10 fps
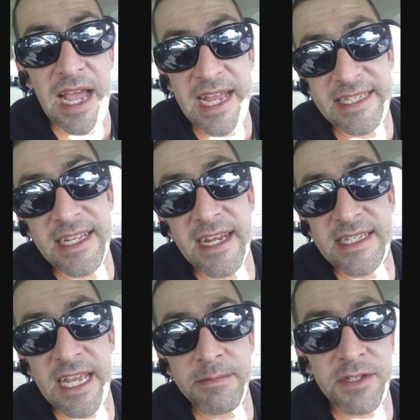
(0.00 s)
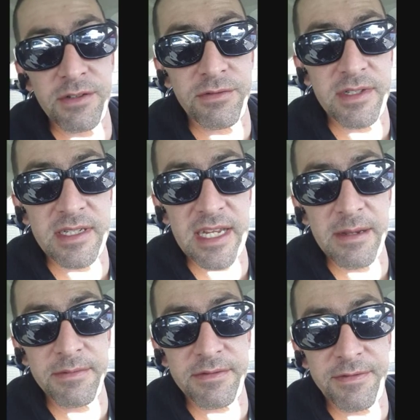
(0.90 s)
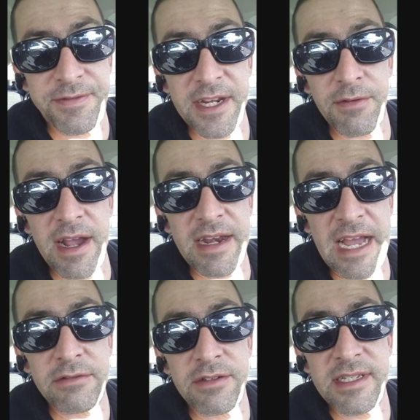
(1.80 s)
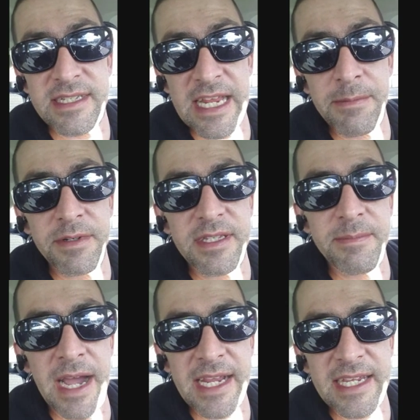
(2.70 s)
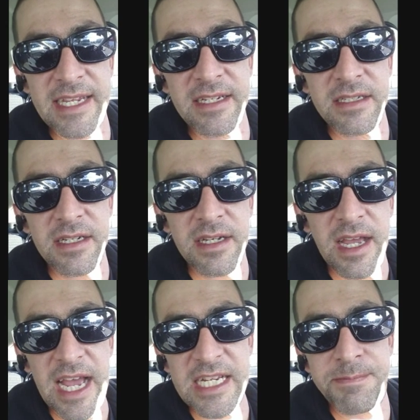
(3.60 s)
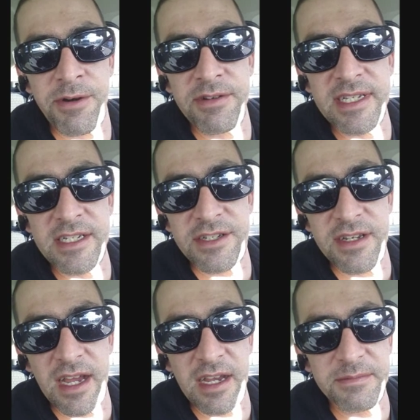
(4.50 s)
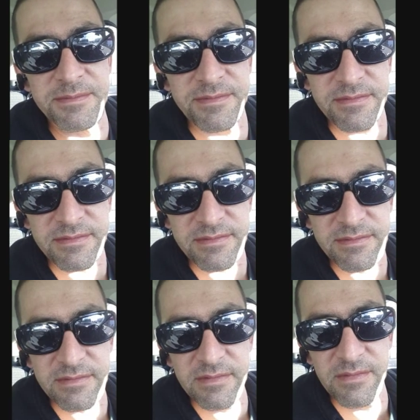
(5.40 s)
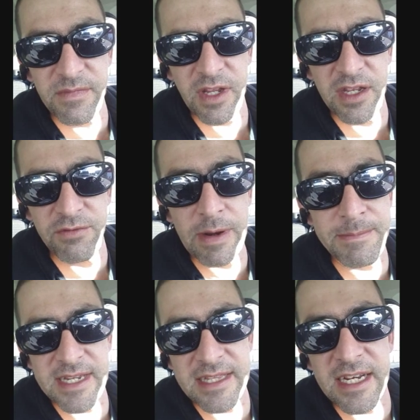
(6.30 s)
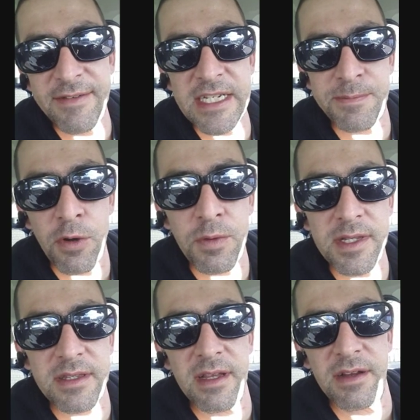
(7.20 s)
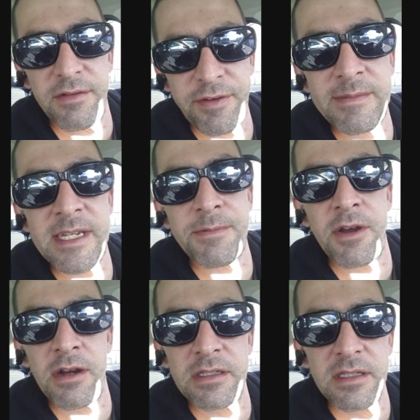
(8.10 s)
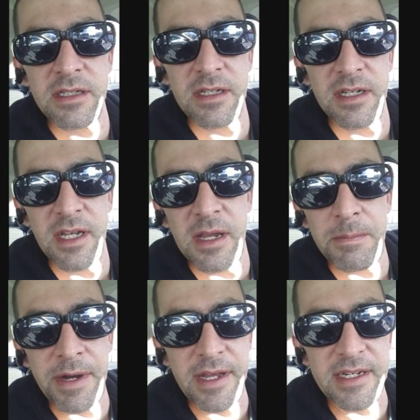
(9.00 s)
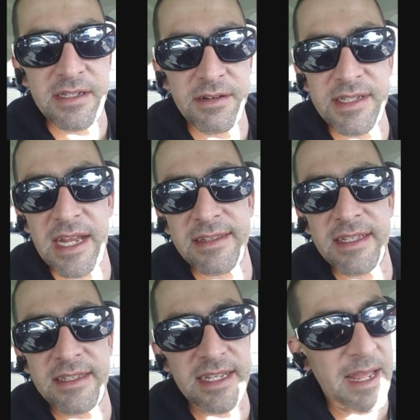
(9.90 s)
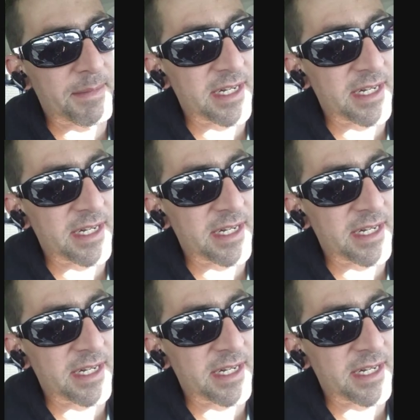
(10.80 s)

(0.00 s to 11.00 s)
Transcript: I did attempt to figure out how to disable the MyKey as per the representative I spoke with from ZIPCAR. but it turns out that the